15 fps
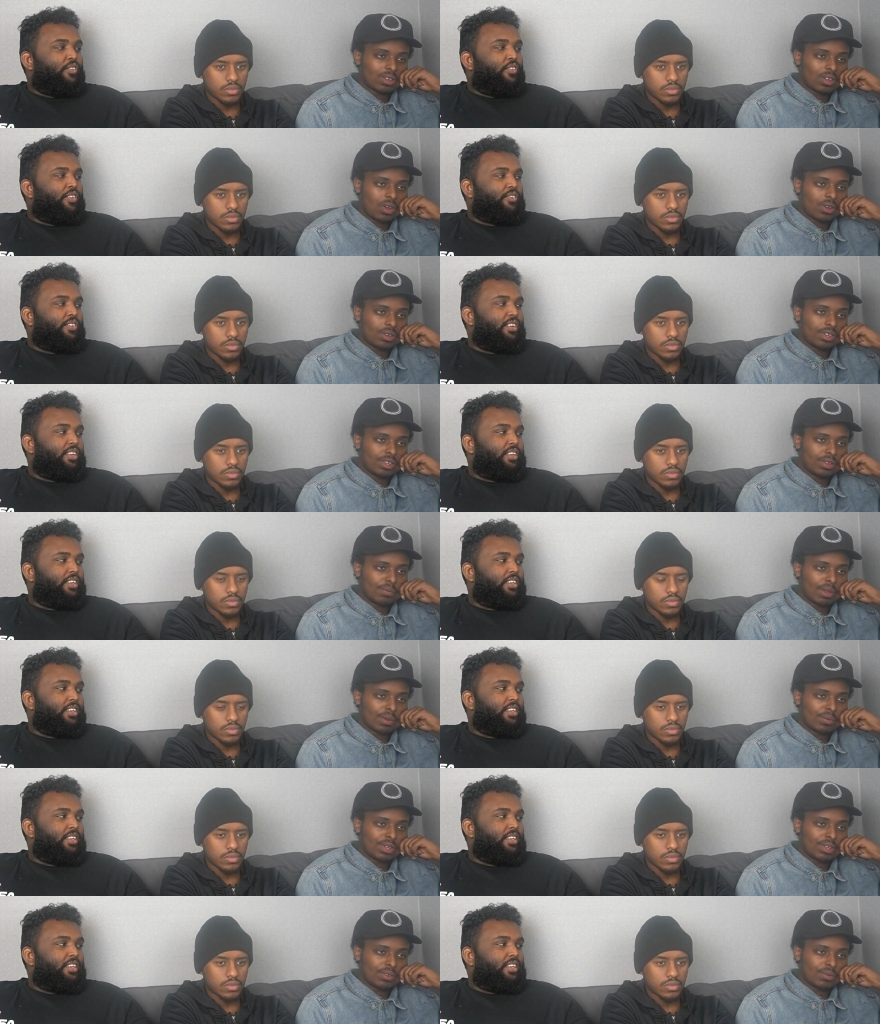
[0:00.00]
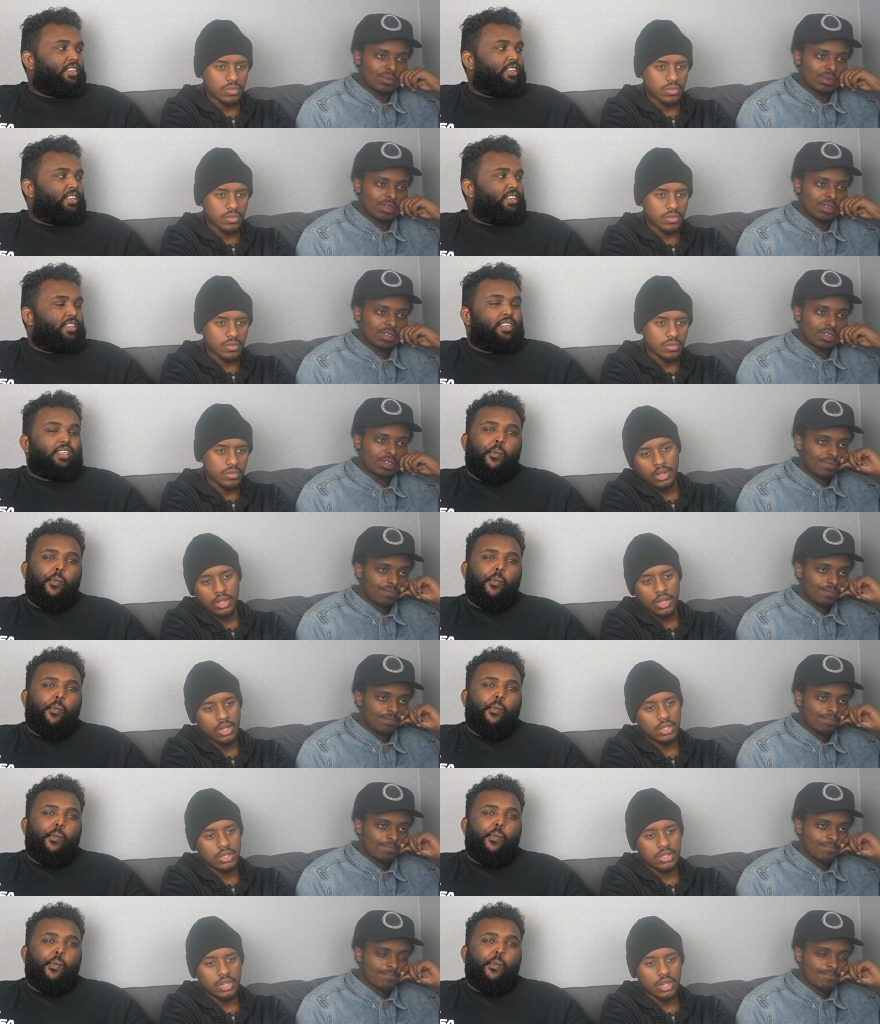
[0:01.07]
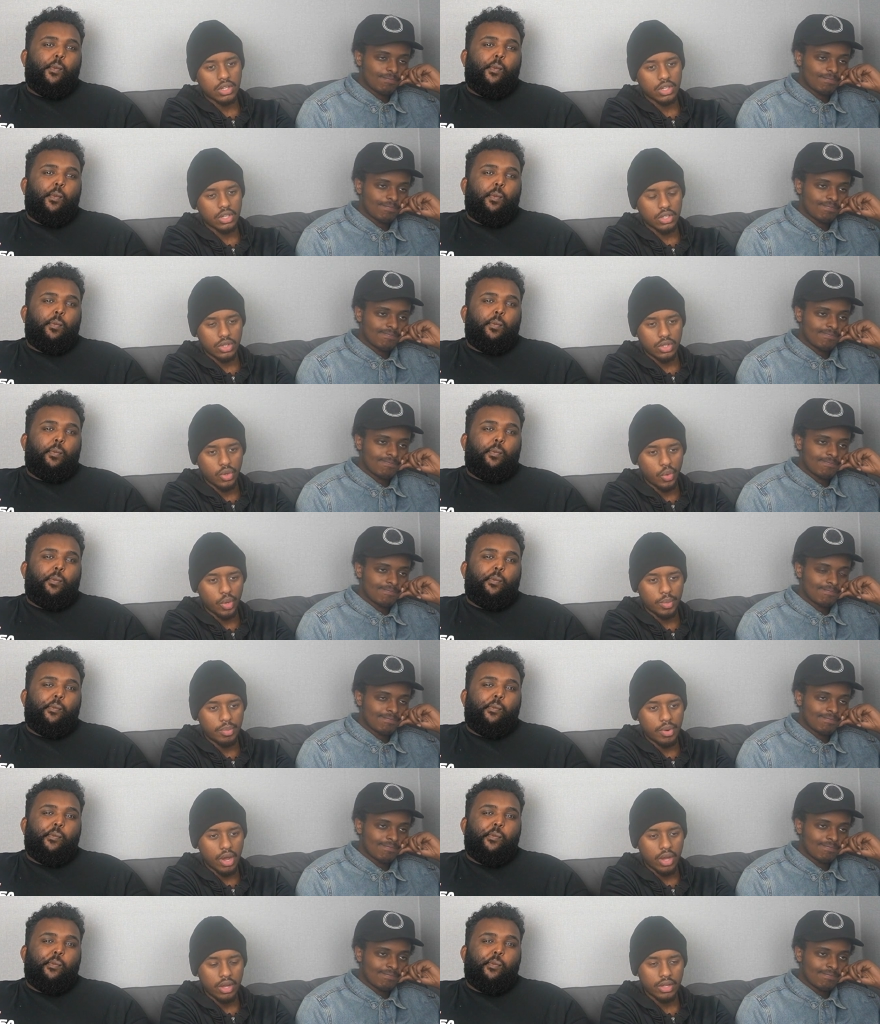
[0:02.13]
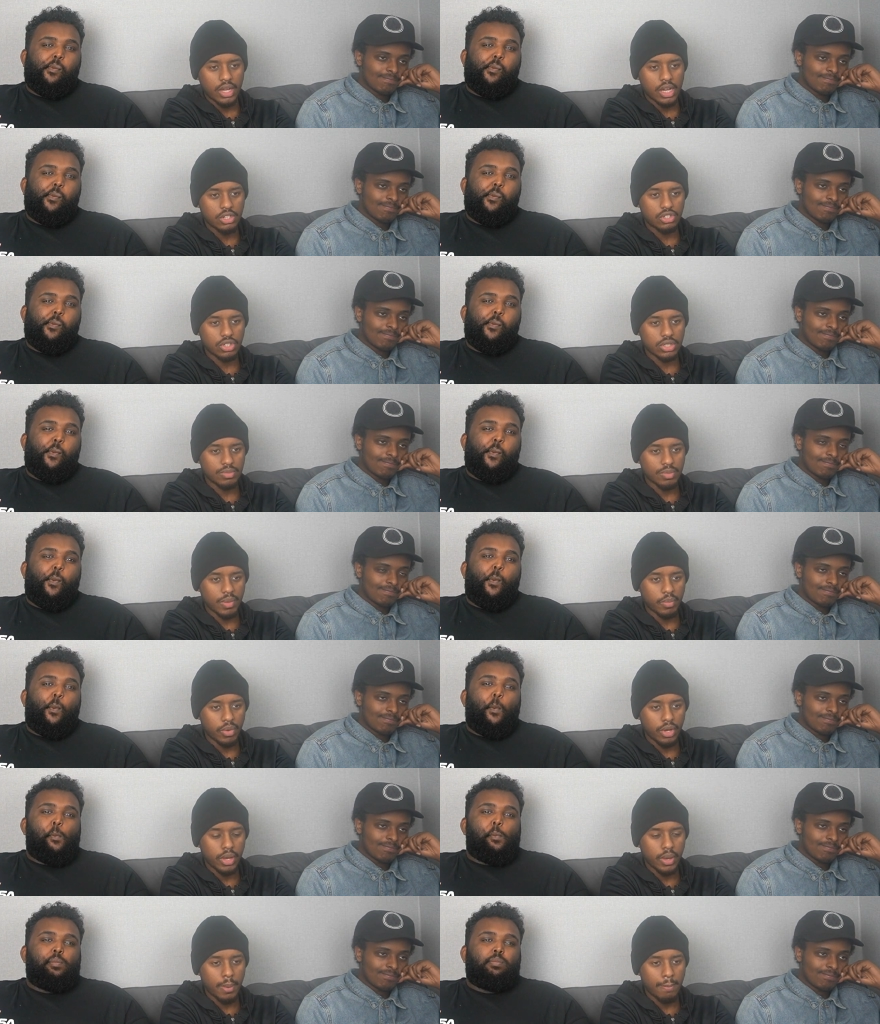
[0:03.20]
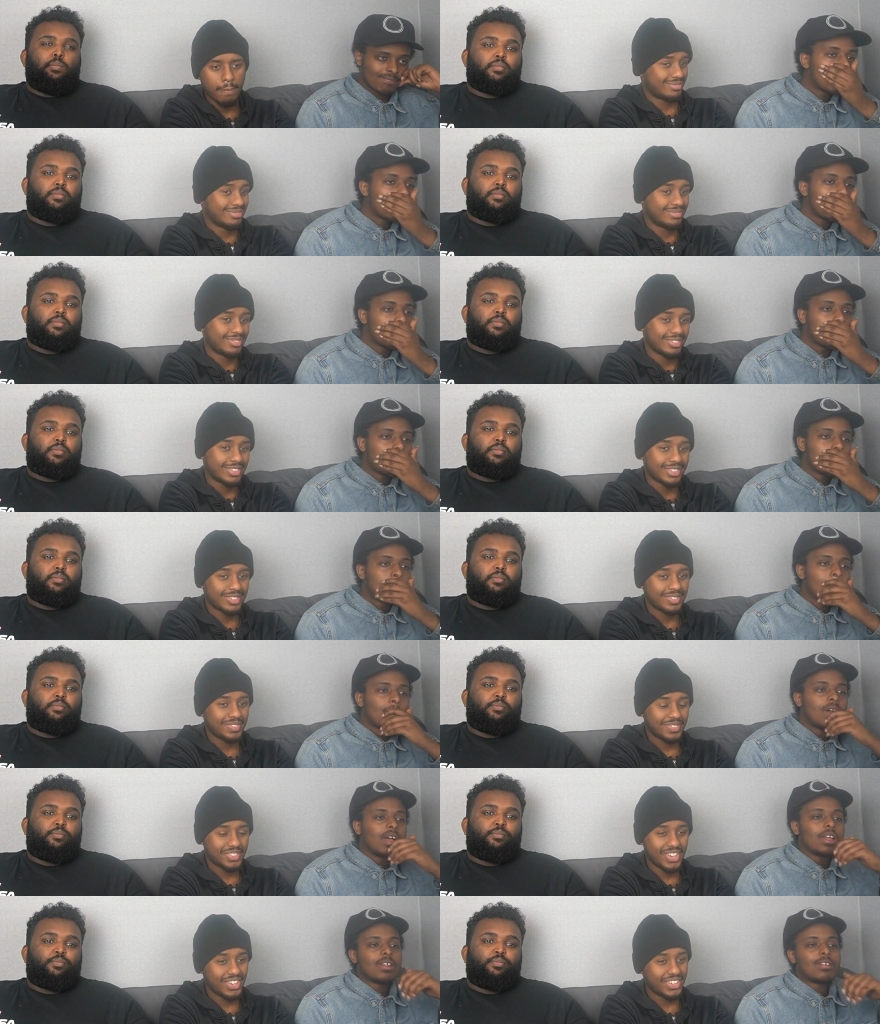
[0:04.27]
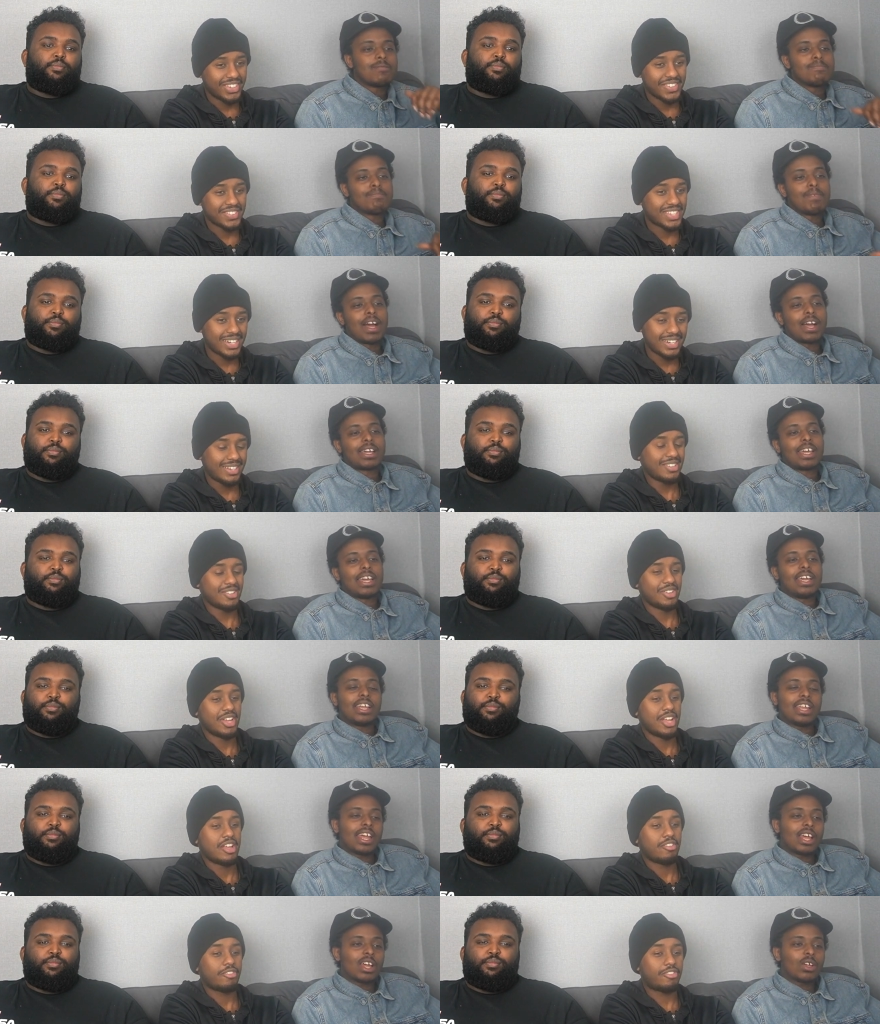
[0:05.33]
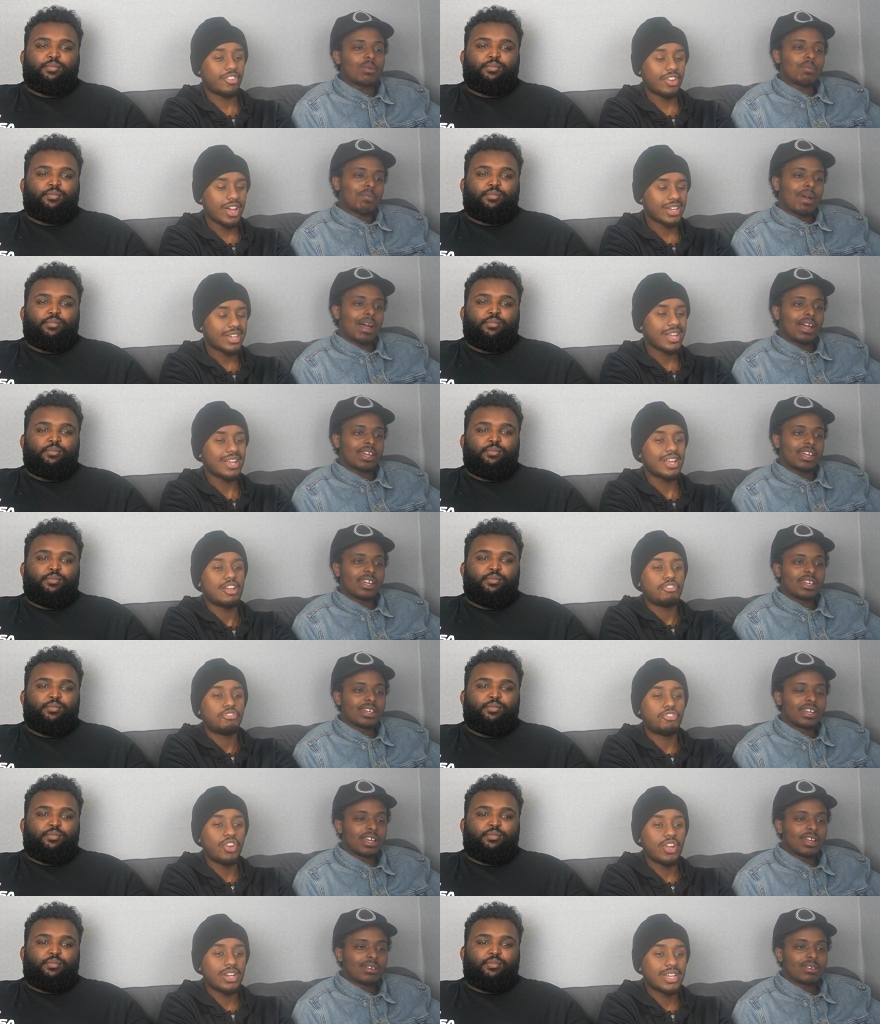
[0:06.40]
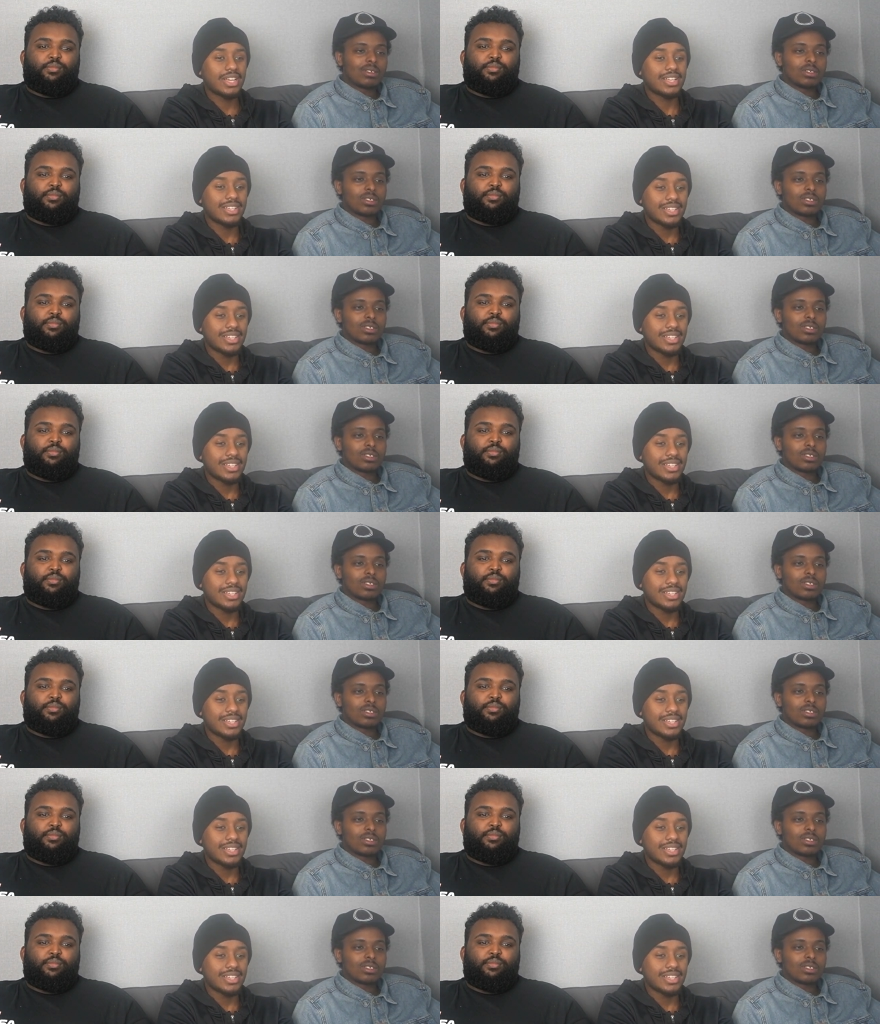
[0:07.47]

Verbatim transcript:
Speaker 1: Connie, man, what are you doing?
Speaker 2: Connie's not gonna do it, bro. I trust my boy. Bro, I'm back you, in out, Floch, back in Floch.